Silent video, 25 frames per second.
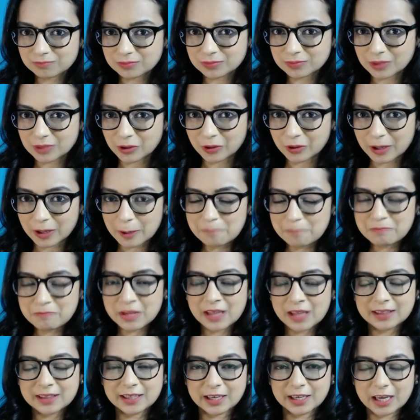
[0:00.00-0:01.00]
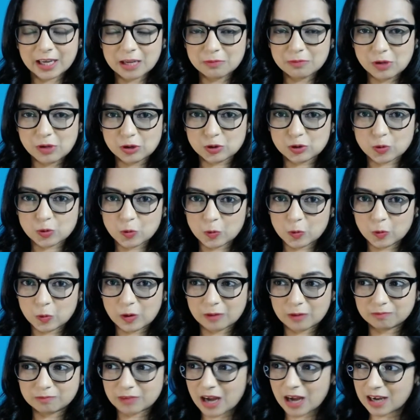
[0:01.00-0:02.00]
Okay, they're able to
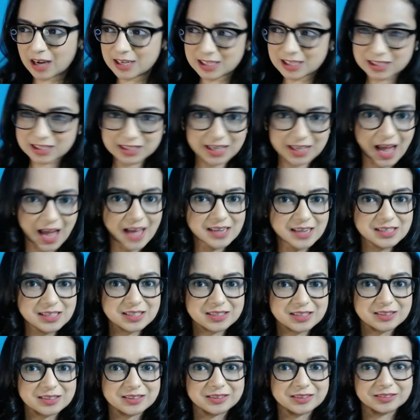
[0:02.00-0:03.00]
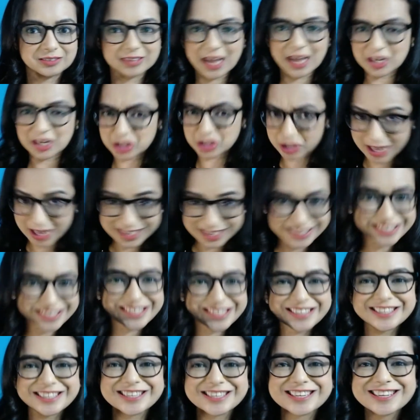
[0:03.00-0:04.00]
understand, digest
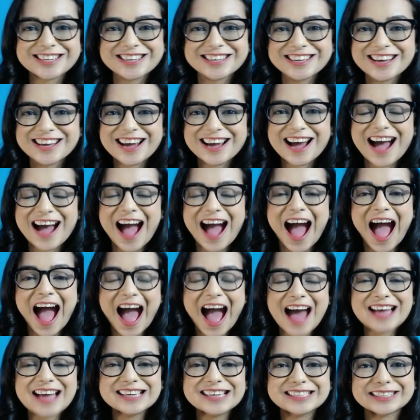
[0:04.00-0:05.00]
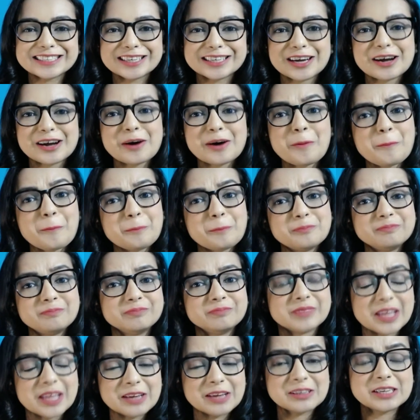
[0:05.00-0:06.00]
it, and
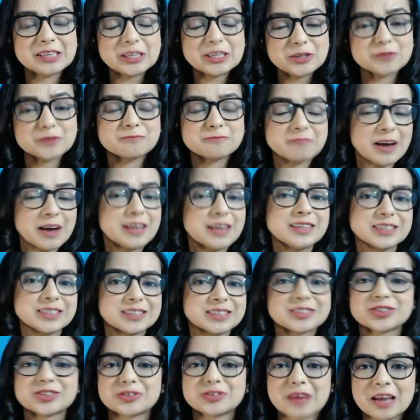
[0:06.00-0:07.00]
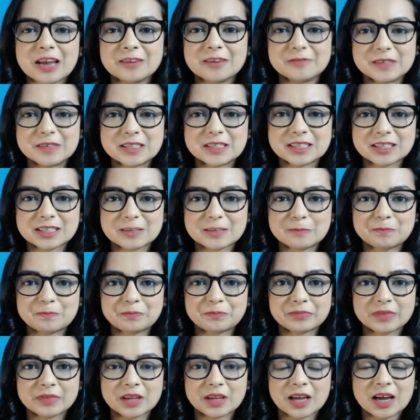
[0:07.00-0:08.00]
they need to find it relevant.
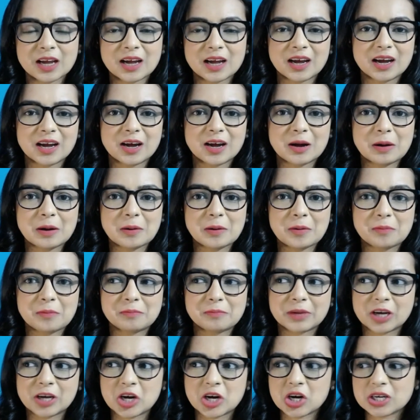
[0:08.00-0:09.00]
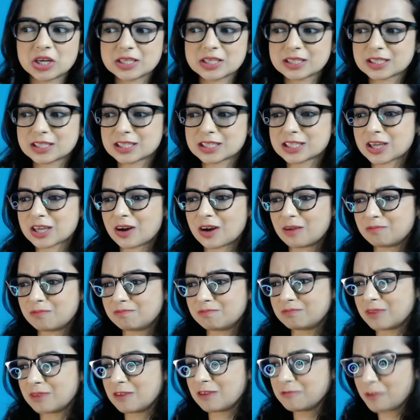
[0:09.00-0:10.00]
Because,
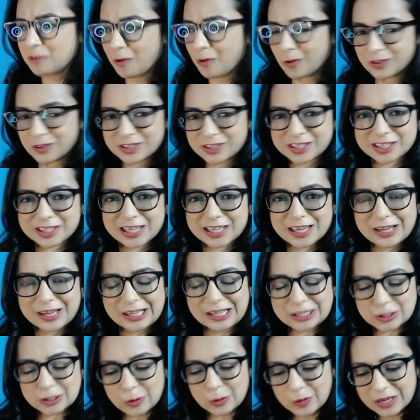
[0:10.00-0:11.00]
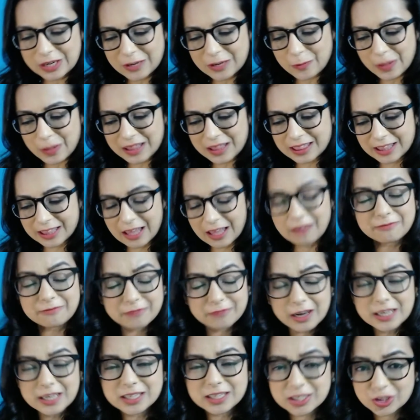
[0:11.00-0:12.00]
of course, it's only when they find
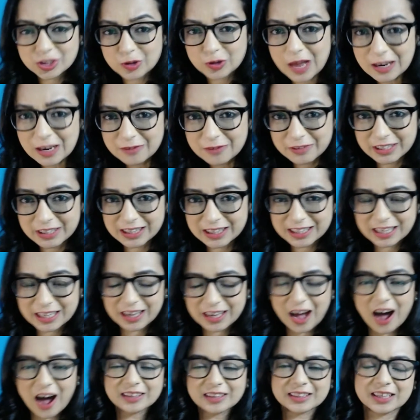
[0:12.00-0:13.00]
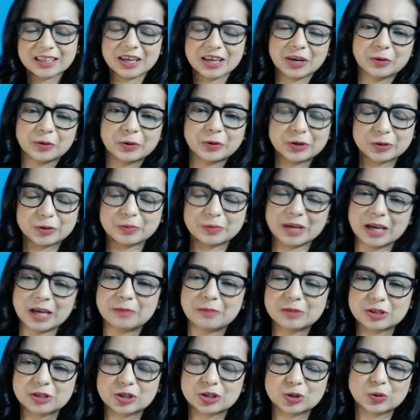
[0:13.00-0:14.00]
it relevant are they going to be able
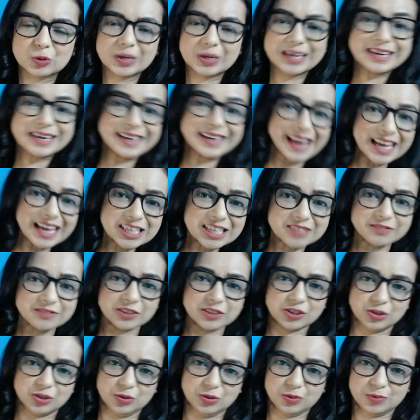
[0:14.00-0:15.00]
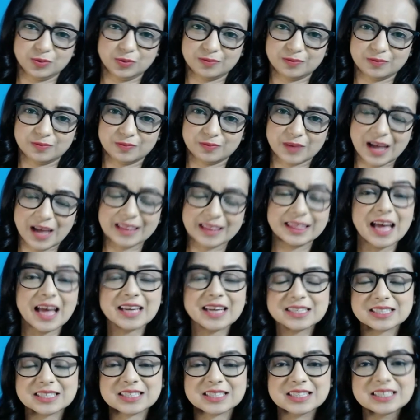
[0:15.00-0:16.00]
to connect with you. And
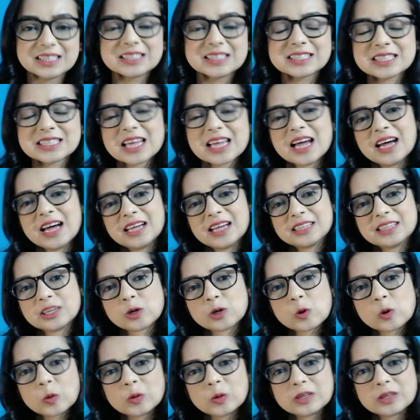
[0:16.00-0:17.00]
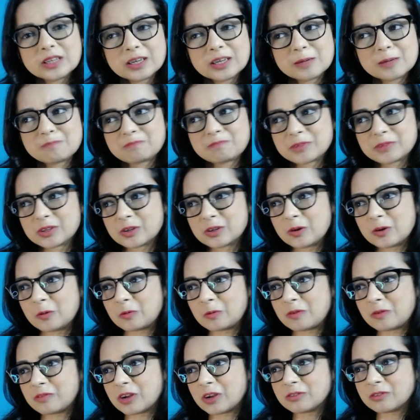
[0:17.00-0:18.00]
that is the whole, one
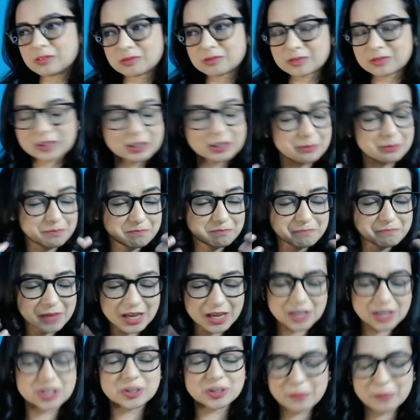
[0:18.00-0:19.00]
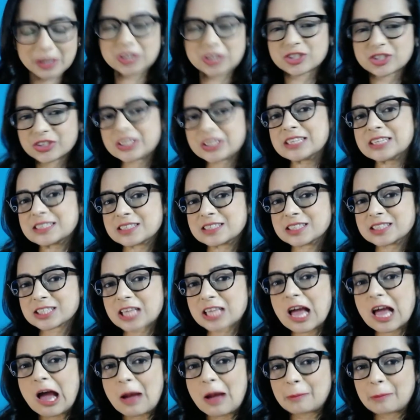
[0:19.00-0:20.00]
of the major reasons
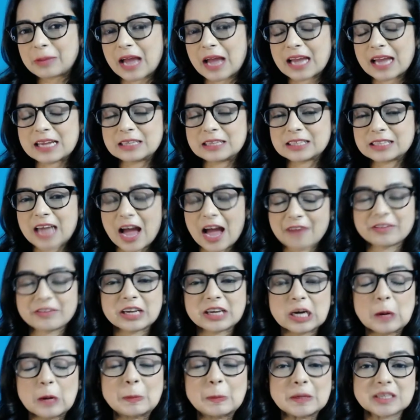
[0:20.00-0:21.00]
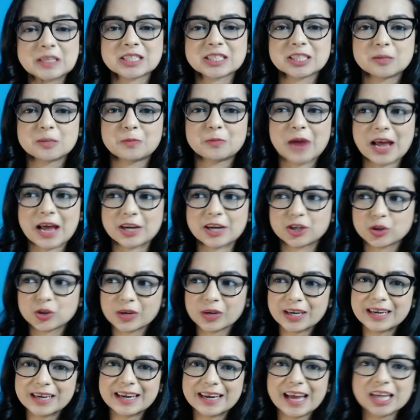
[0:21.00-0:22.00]
behind having a personal brand, to
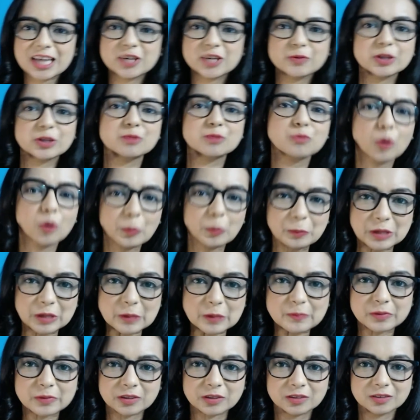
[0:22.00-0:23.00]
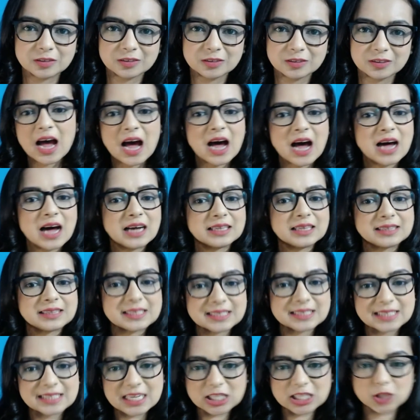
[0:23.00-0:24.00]
connect with more people. The
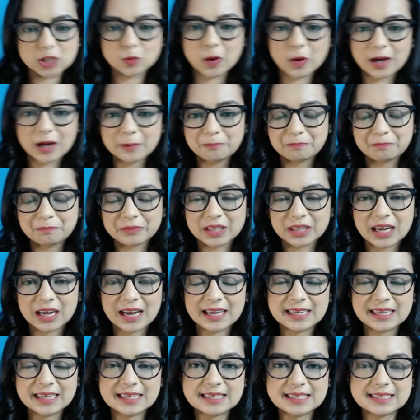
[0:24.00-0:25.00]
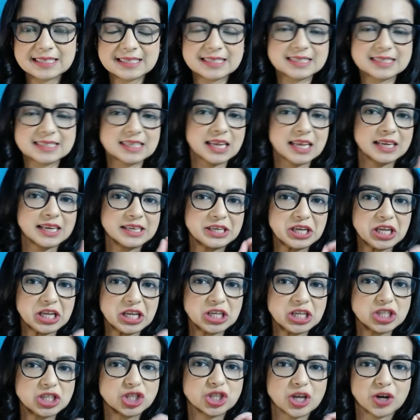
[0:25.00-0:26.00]
sixth one is
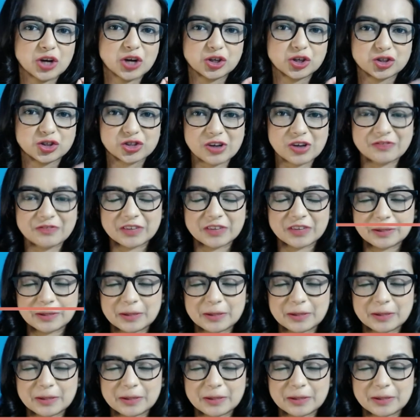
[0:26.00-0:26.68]
niche driven.